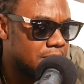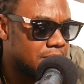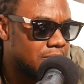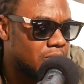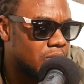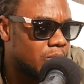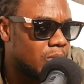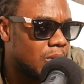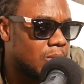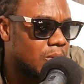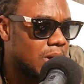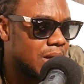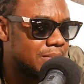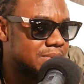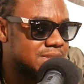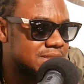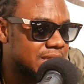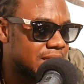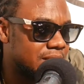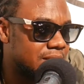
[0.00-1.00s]
But what
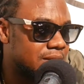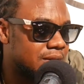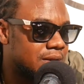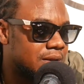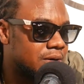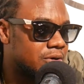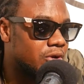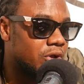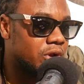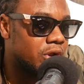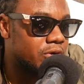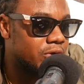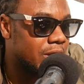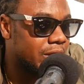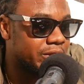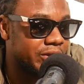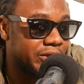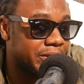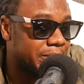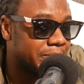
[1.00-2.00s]
I'm saying, nothing
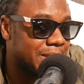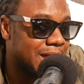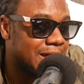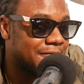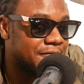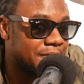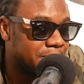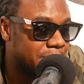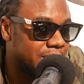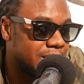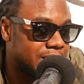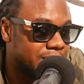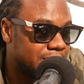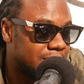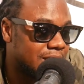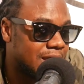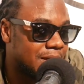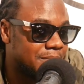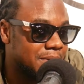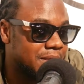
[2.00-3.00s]
wrong in the not to play it,
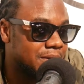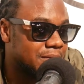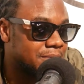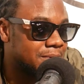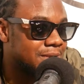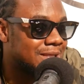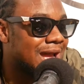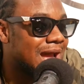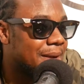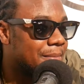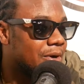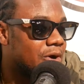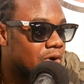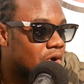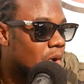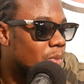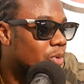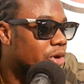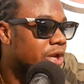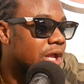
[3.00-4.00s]
you know what I mean? Sure. Time will
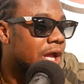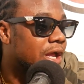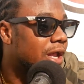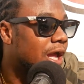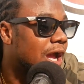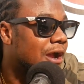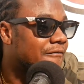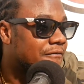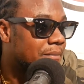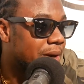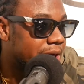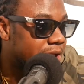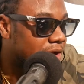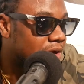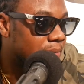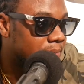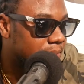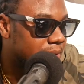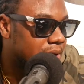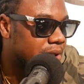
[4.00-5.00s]
come when everybody
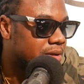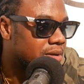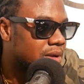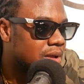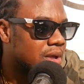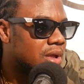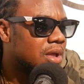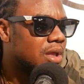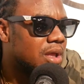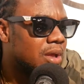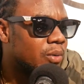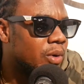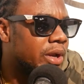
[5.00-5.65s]
will play it.